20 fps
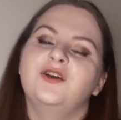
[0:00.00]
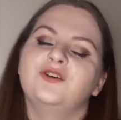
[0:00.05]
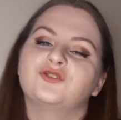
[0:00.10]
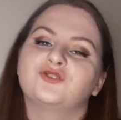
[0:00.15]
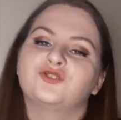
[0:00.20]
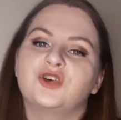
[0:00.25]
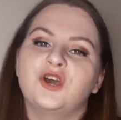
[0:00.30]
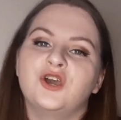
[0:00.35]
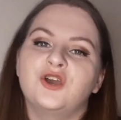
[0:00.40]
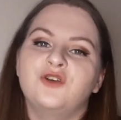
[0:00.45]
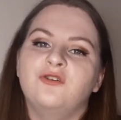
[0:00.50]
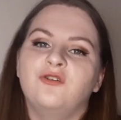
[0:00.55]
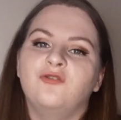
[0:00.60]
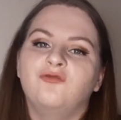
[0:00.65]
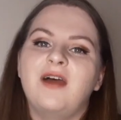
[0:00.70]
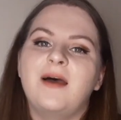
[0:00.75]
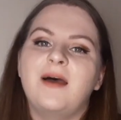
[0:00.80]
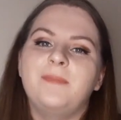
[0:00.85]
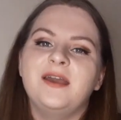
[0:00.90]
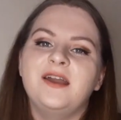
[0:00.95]
So
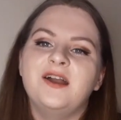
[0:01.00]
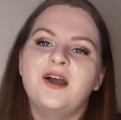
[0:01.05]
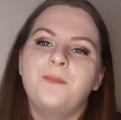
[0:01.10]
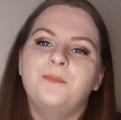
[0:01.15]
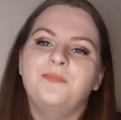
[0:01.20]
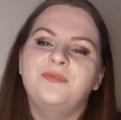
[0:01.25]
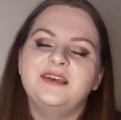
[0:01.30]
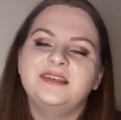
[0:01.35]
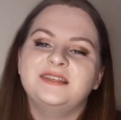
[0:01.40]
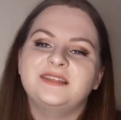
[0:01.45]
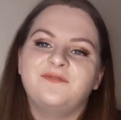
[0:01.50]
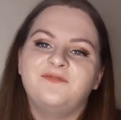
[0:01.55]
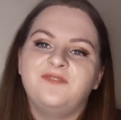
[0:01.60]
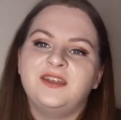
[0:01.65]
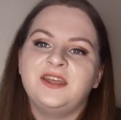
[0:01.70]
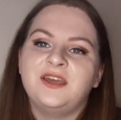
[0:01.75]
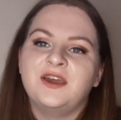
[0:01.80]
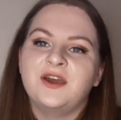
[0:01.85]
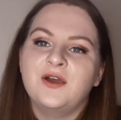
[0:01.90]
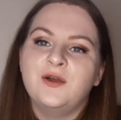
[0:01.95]
wrapping up this
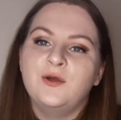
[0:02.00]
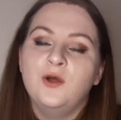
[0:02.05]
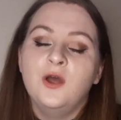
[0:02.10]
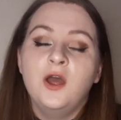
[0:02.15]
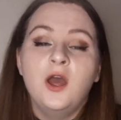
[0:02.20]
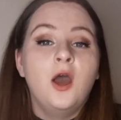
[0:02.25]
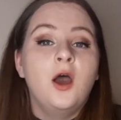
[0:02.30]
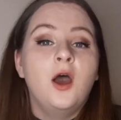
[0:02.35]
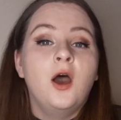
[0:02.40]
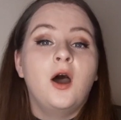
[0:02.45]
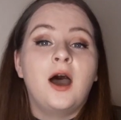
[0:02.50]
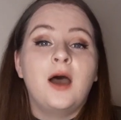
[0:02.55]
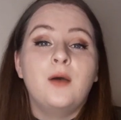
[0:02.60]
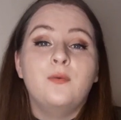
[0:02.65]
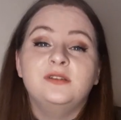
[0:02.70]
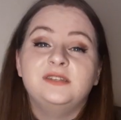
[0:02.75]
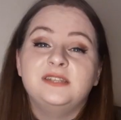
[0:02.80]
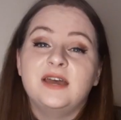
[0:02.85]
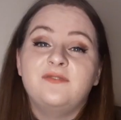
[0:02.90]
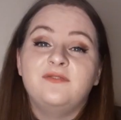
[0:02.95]
video, I
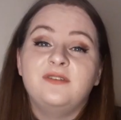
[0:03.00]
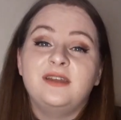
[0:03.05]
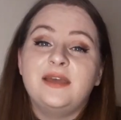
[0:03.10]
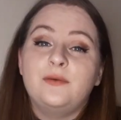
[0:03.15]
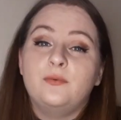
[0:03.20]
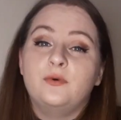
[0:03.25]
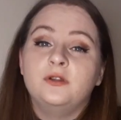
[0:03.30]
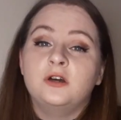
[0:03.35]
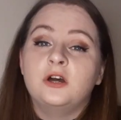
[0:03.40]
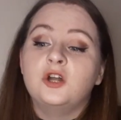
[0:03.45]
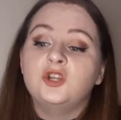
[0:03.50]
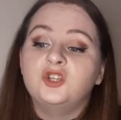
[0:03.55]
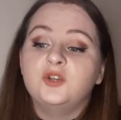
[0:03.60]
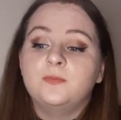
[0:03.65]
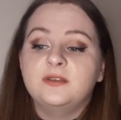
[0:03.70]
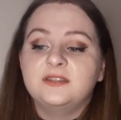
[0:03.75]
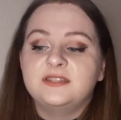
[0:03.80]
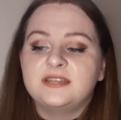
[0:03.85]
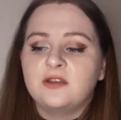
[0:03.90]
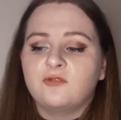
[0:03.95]
would definitely
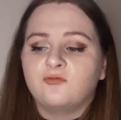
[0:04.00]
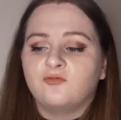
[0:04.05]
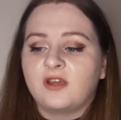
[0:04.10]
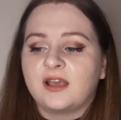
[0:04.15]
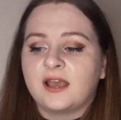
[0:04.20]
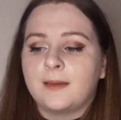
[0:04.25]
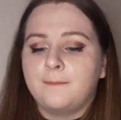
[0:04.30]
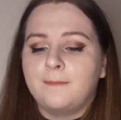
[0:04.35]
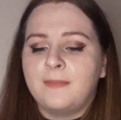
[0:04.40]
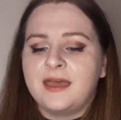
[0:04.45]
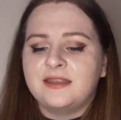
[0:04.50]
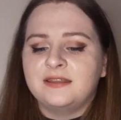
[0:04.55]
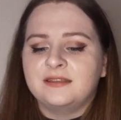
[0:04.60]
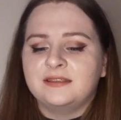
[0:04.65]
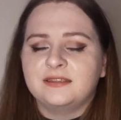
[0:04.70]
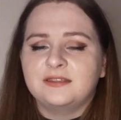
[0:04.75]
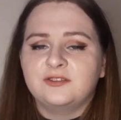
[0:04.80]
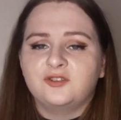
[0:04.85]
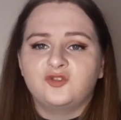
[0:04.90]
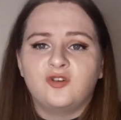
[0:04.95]
100%
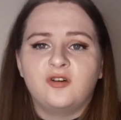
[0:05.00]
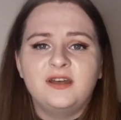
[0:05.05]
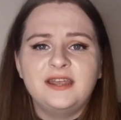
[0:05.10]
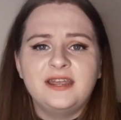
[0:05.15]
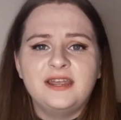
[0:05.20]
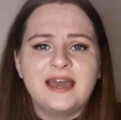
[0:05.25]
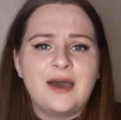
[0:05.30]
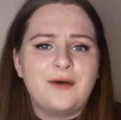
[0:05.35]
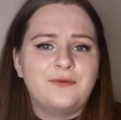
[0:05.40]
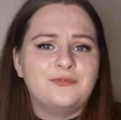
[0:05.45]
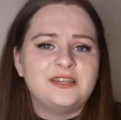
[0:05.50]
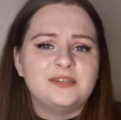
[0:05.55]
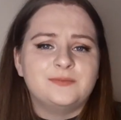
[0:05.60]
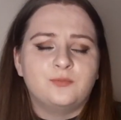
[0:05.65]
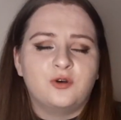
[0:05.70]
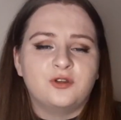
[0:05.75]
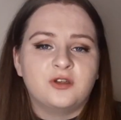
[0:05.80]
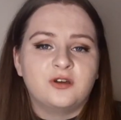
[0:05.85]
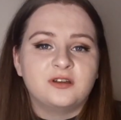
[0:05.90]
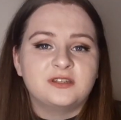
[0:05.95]
recommend trying out these
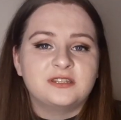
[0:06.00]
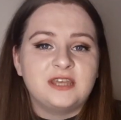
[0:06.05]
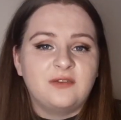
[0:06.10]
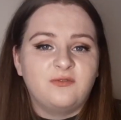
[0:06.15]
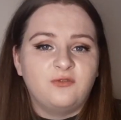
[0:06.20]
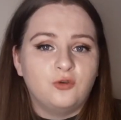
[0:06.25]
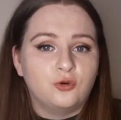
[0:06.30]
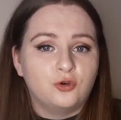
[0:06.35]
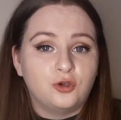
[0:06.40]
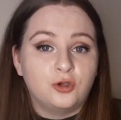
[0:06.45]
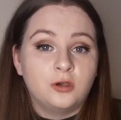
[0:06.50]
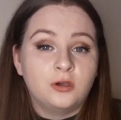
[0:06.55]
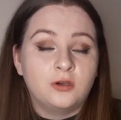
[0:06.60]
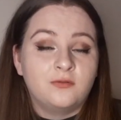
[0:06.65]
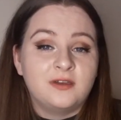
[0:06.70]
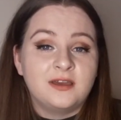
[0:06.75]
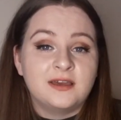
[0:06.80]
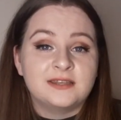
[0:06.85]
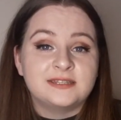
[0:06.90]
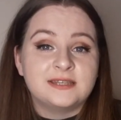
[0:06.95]
products if you're
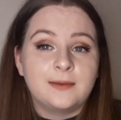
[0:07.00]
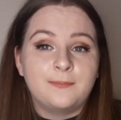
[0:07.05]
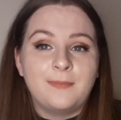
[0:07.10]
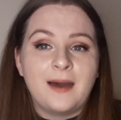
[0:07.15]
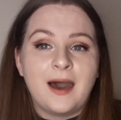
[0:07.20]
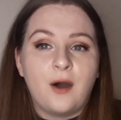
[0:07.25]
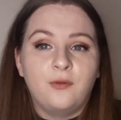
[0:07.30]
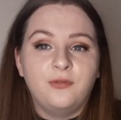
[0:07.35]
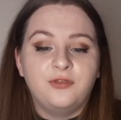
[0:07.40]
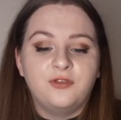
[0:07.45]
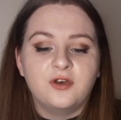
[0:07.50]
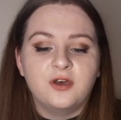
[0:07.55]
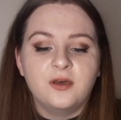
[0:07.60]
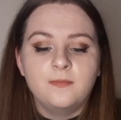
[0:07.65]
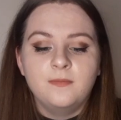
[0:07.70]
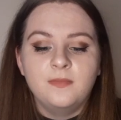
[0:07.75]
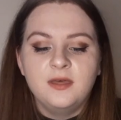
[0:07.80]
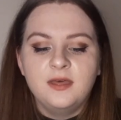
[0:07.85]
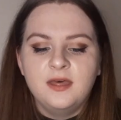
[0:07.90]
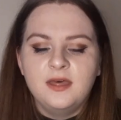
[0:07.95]
curious about
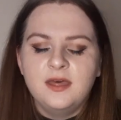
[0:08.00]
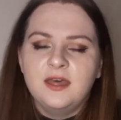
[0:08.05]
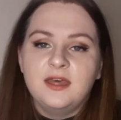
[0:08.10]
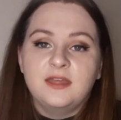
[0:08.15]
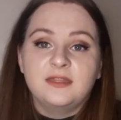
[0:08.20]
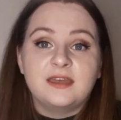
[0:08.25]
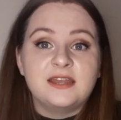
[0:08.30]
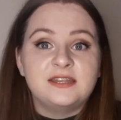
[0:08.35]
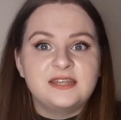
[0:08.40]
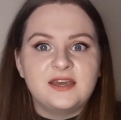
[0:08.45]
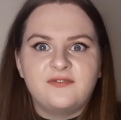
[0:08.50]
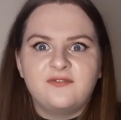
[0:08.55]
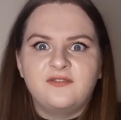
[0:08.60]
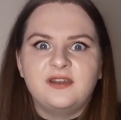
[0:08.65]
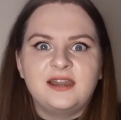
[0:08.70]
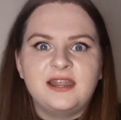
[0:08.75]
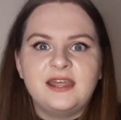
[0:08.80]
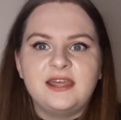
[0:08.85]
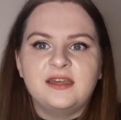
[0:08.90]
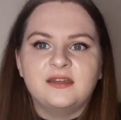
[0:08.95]
them. They
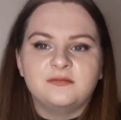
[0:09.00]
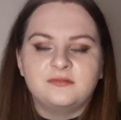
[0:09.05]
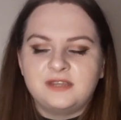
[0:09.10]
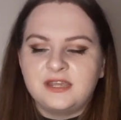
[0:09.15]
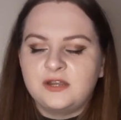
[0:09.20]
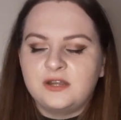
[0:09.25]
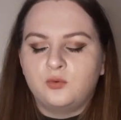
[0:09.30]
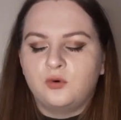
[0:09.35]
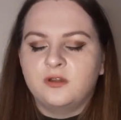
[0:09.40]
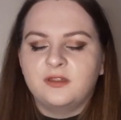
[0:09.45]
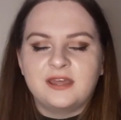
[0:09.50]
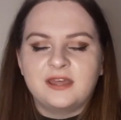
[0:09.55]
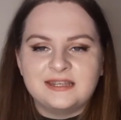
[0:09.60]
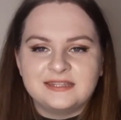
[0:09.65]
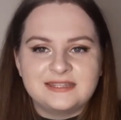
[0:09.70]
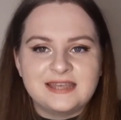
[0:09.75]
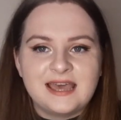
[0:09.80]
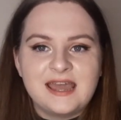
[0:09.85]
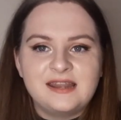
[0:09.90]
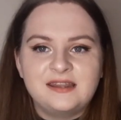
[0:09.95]
definitely did what they
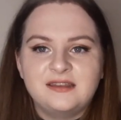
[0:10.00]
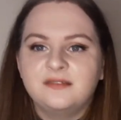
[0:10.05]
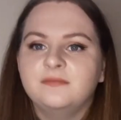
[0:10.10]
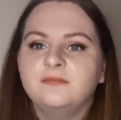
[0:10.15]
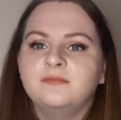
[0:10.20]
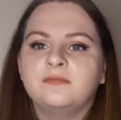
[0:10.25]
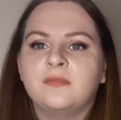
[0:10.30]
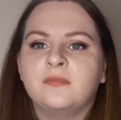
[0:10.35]
said.